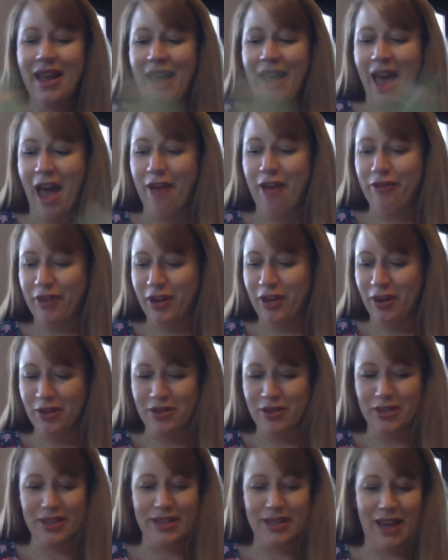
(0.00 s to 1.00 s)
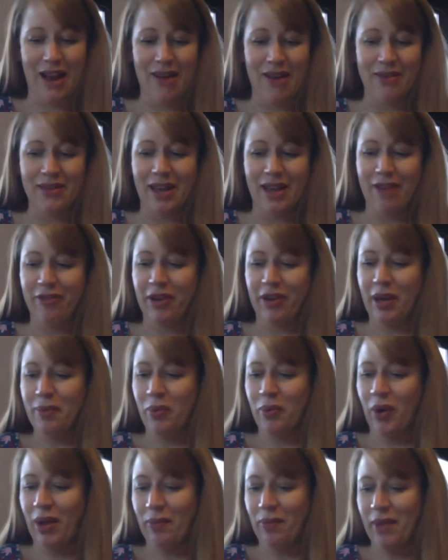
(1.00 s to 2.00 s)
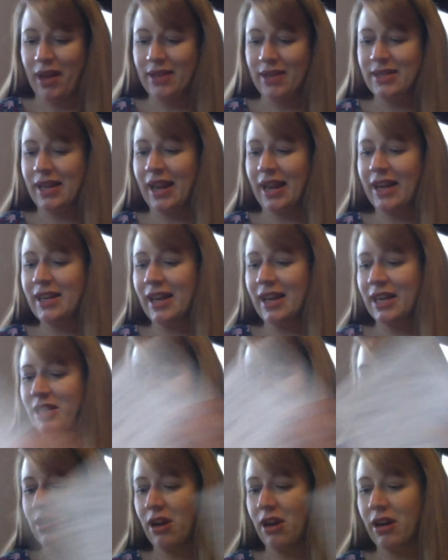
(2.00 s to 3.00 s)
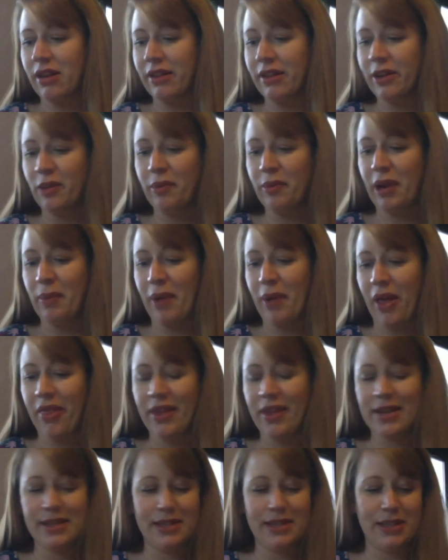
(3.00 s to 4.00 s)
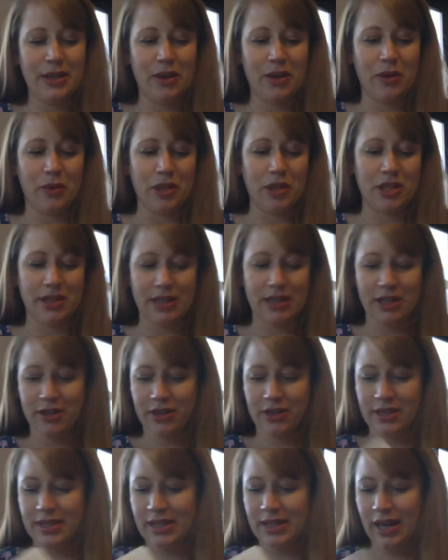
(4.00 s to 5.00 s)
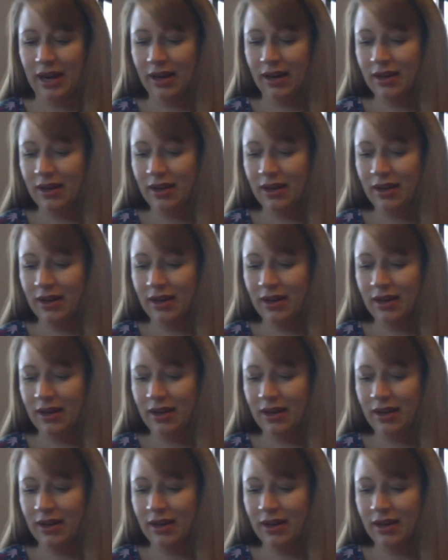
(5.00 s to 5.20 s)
Every ultrasound, every appointment, and I can actually talk a little bit about this too, which is interesting.